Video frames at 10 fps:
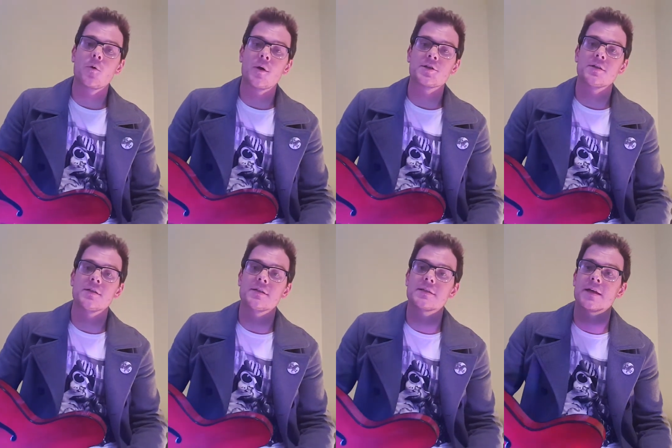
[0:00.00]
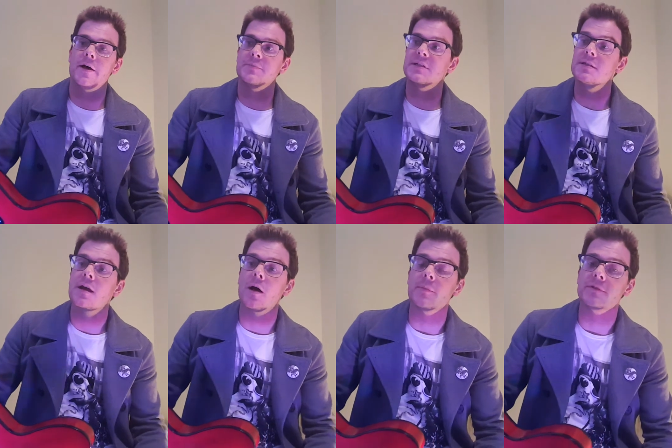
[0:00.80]
question that did
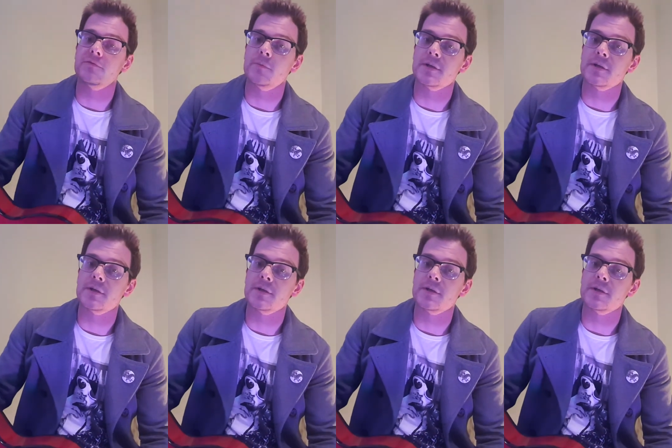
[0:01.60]
come in for